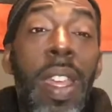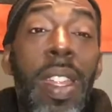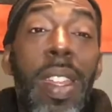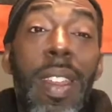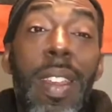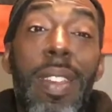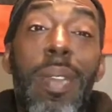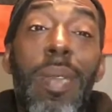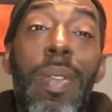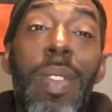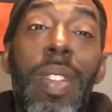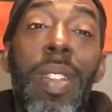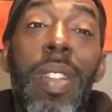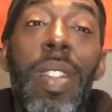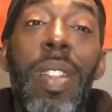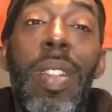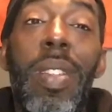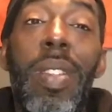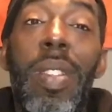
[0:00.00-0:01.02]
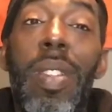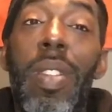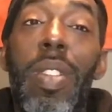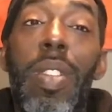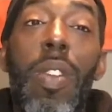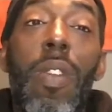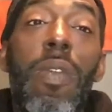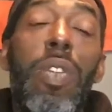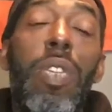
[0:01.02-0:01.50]
That's what it is.
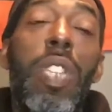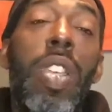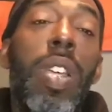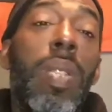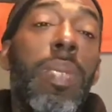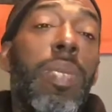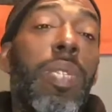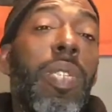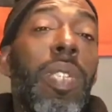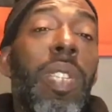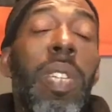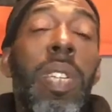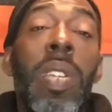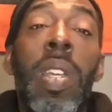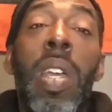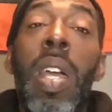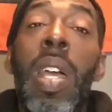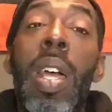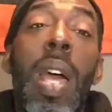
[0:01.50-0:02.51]
It's Overtime Grind.